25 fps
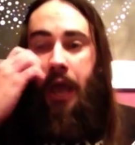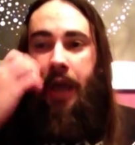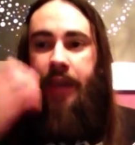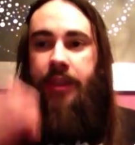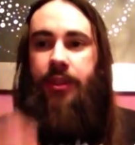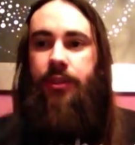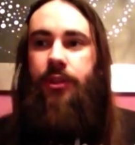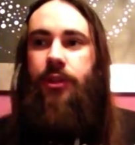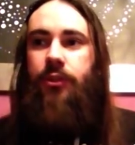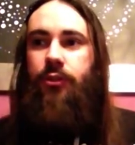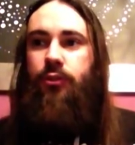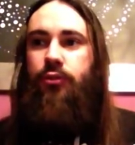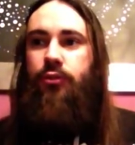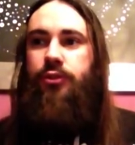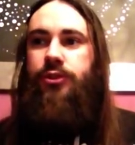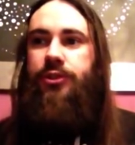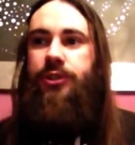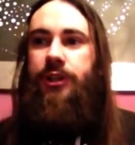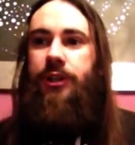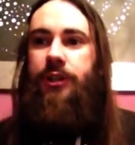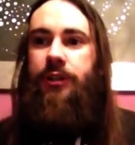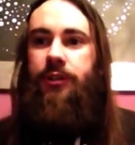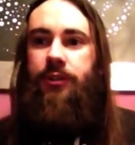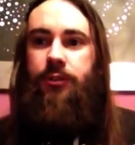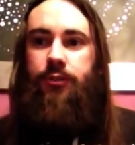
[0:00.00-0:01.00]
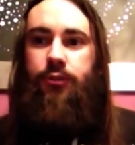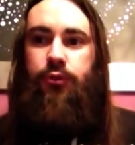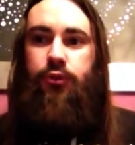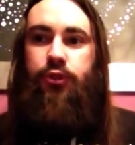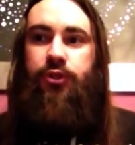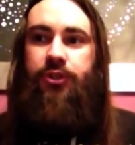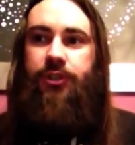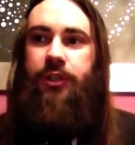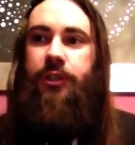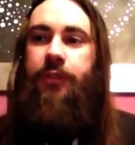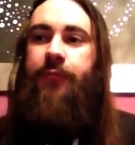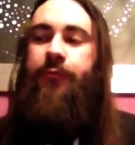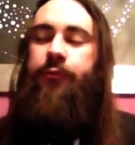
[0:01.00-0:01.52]
I intend to start to
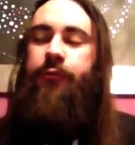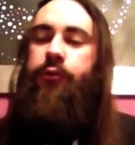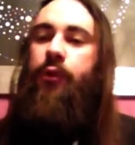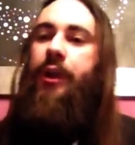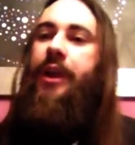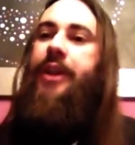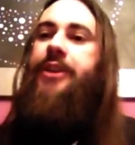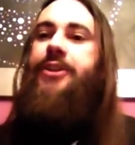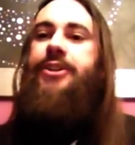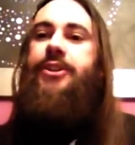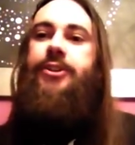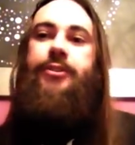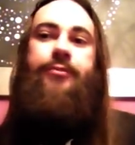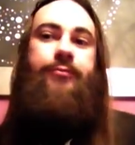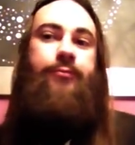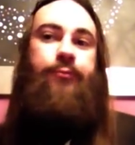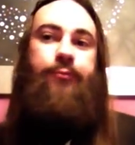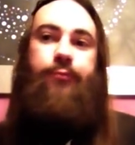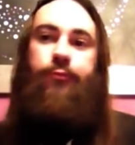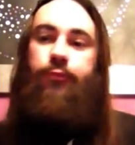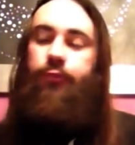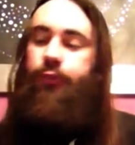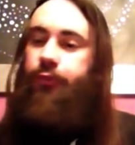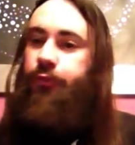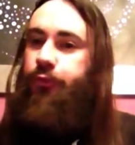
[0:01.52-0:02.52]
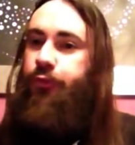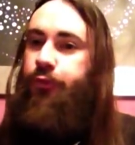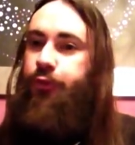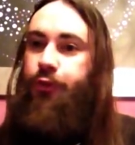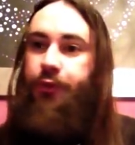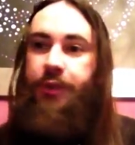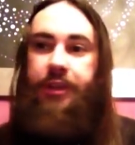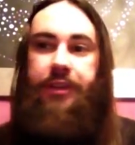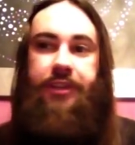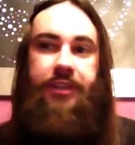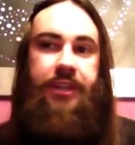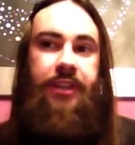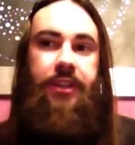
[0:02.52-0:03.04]
study French
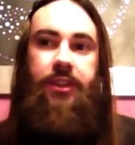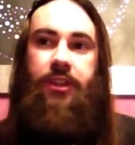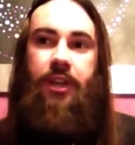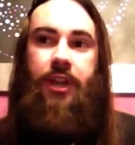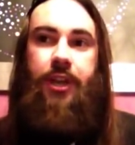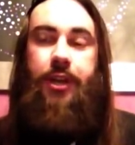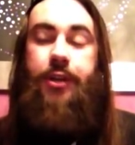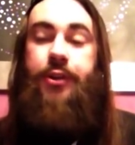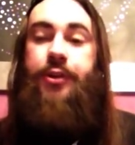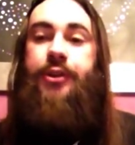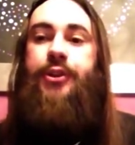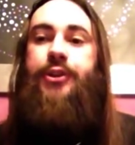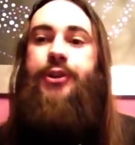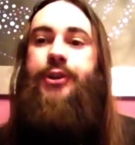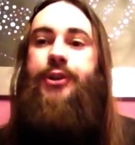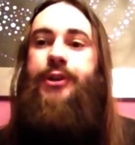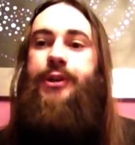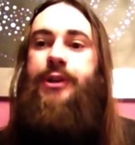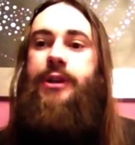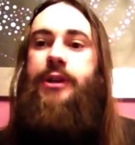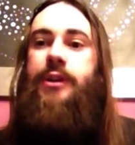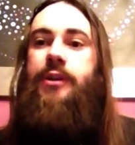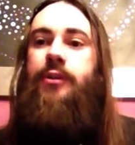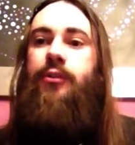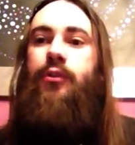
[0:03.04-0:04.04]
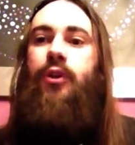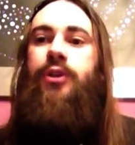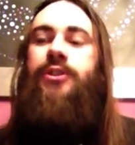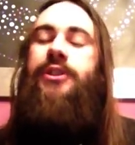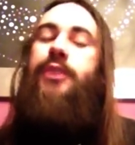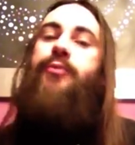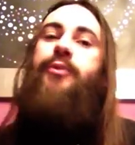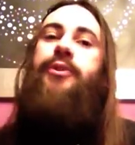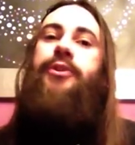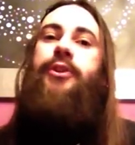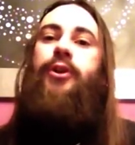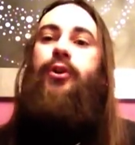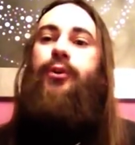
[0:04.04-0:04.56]
during the entire year, because I
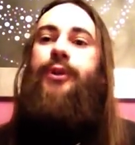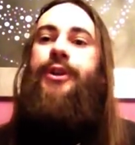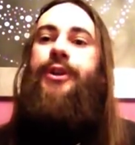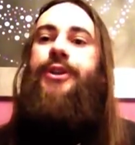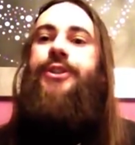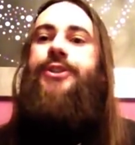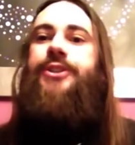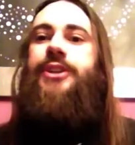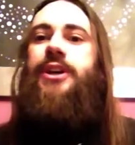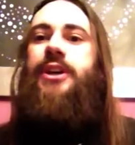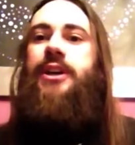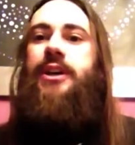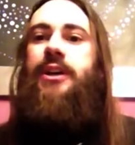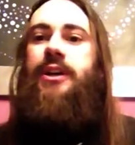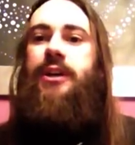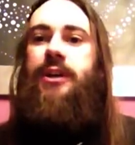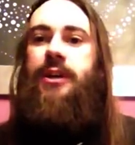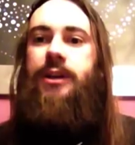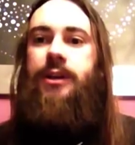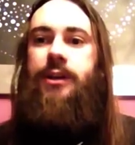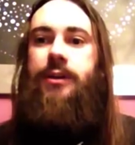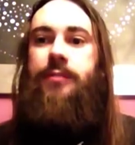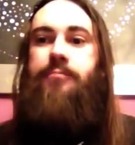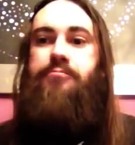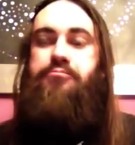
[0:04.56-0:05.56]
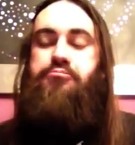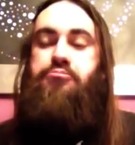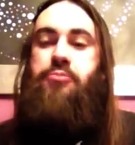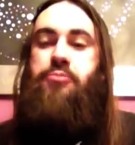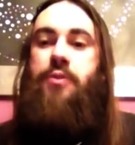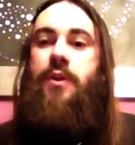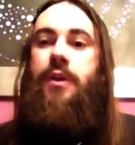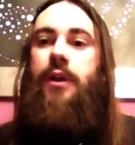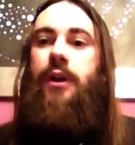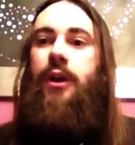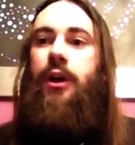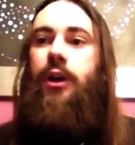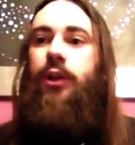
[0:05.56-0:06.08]
want to reach a
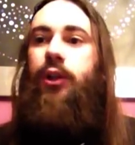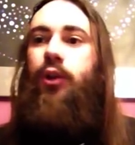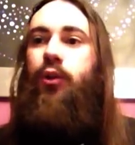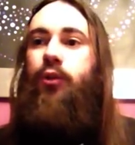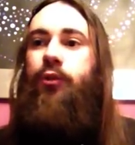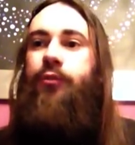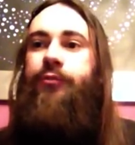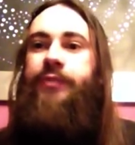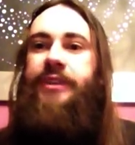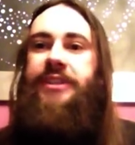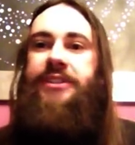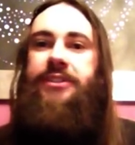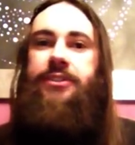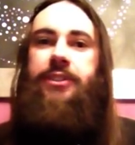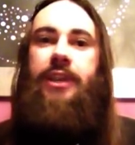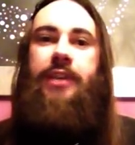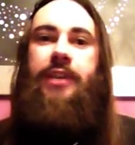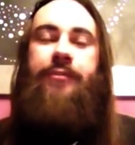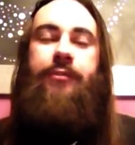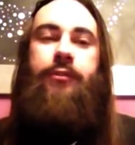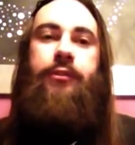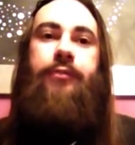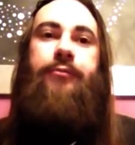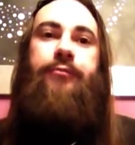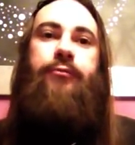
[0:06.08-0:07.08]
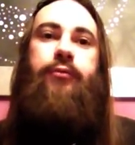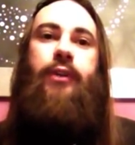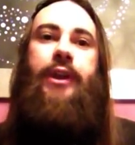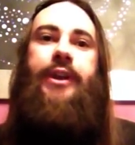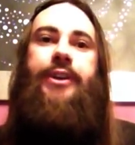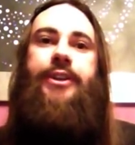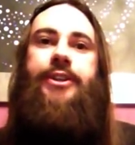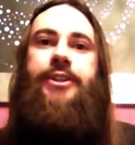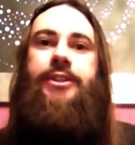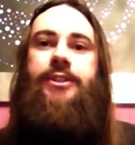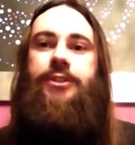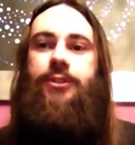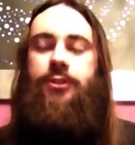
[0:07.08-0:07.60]
low advanced level in
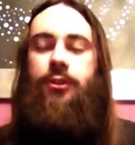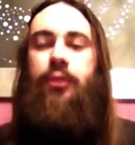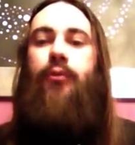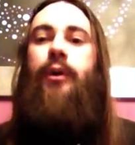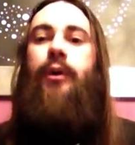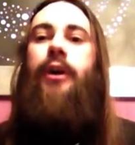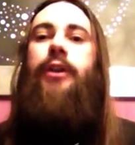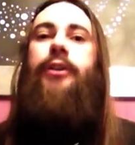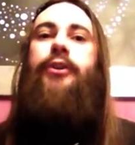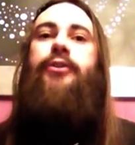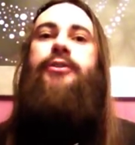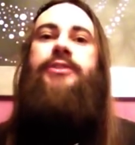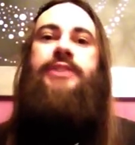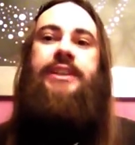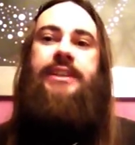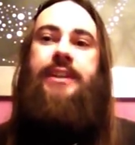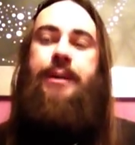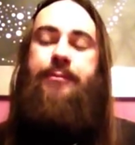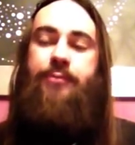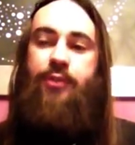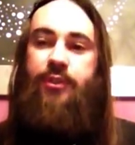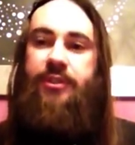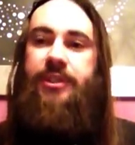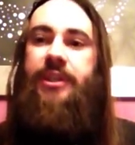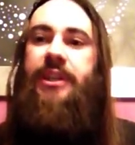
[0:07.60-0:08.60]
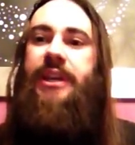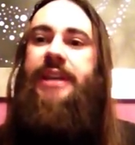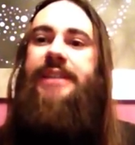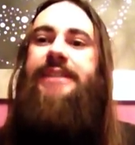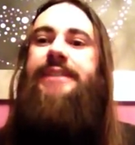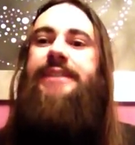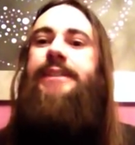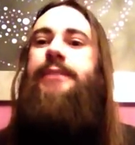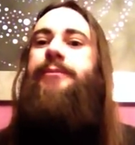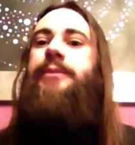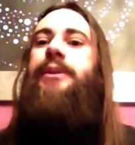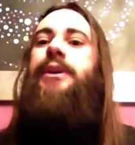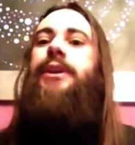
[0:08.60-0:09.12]
French. So I'll use that. I'm using
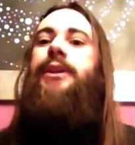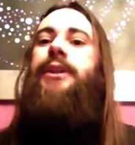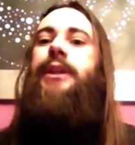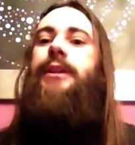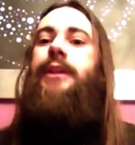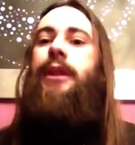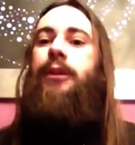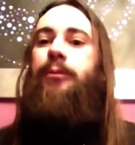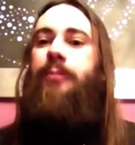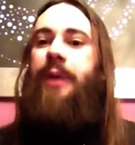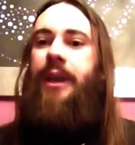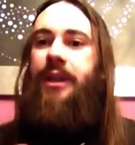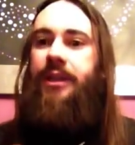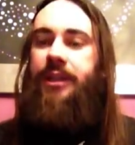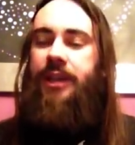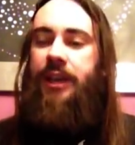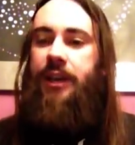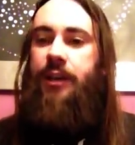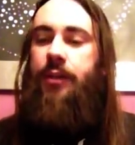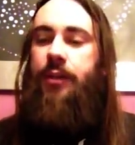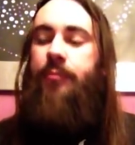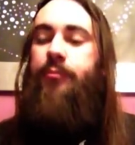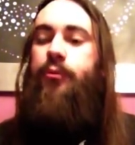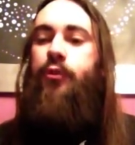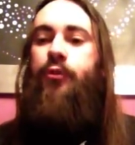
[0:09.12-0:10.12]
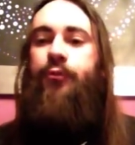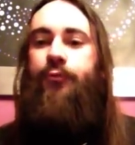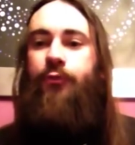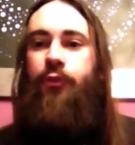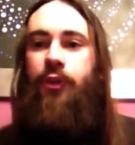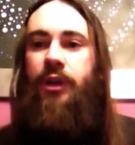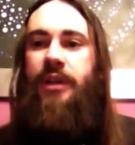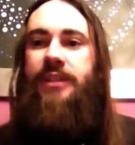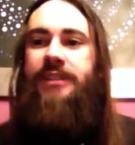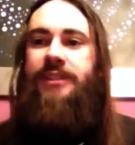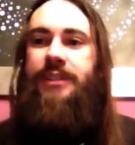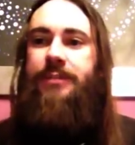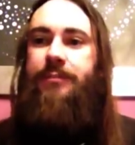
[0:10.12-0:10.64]
Assimil. Then I'll buy the other book for
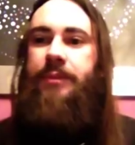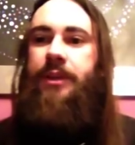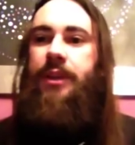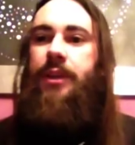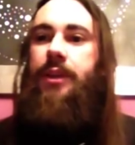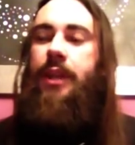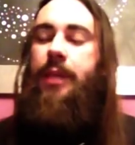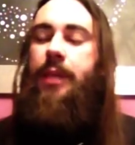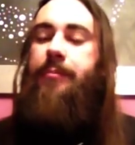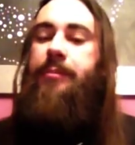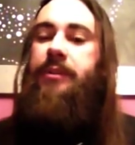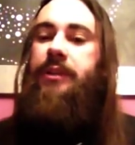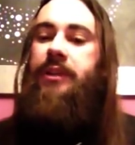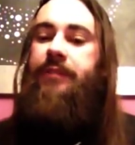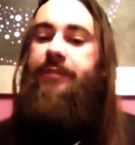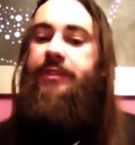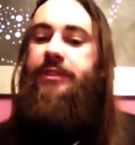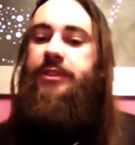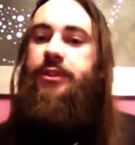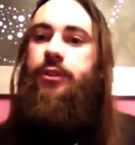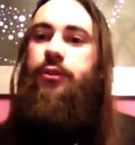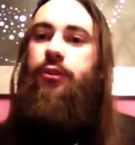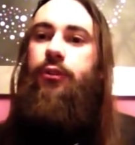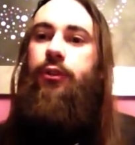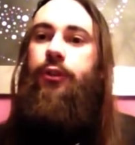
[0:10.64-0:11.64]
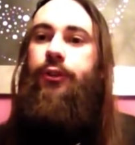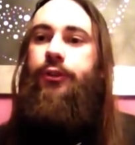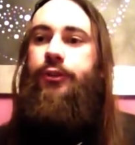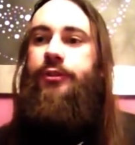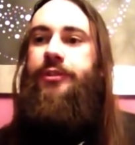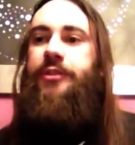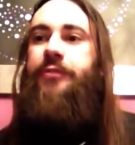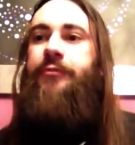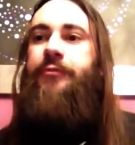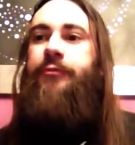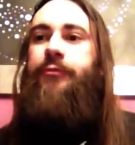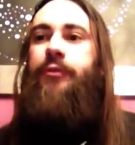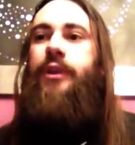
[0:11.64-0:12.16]
Assimil. I believe it's called
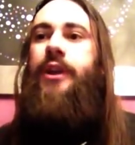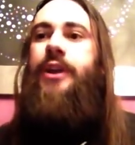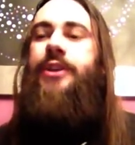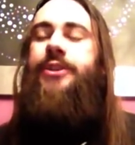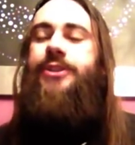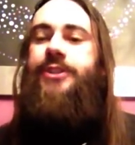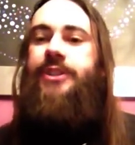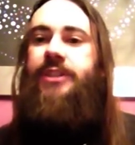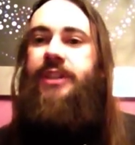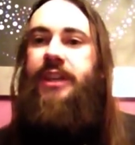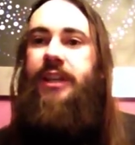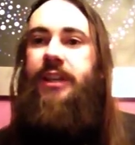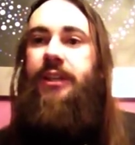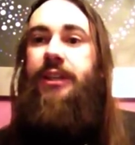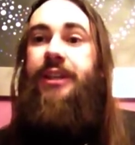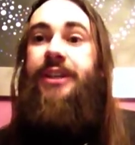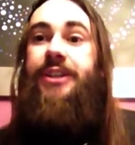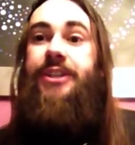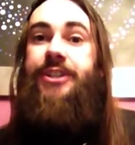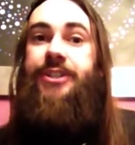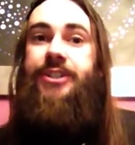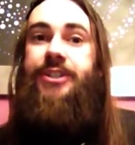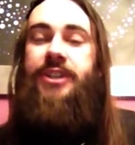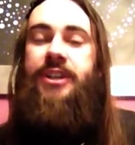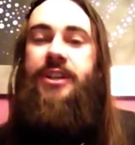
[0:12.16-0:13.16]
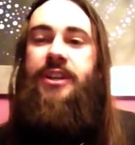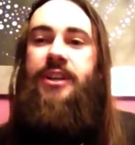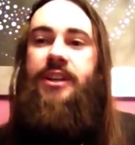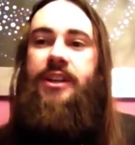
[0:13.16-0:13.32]
Using French in English.